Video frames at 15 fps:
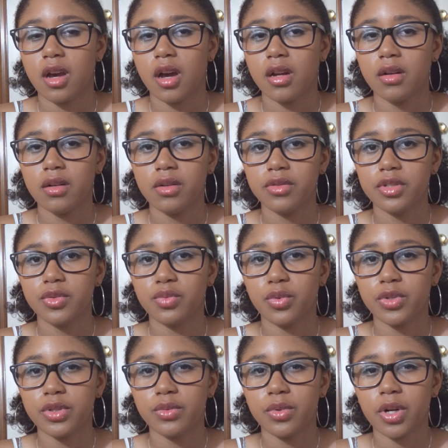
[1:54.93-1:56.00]
I don't know, it just
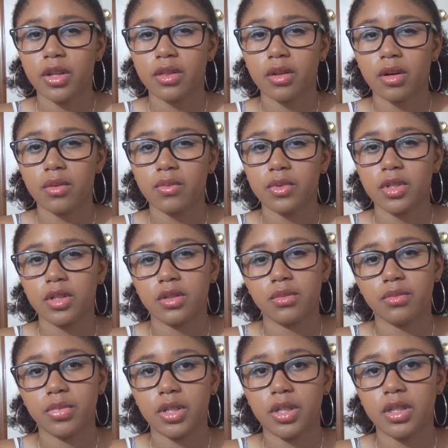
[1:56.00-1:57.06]
wasn't what I thought it was
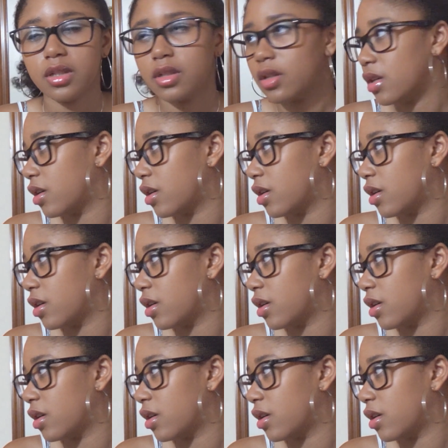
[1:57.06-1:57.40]
gonna be.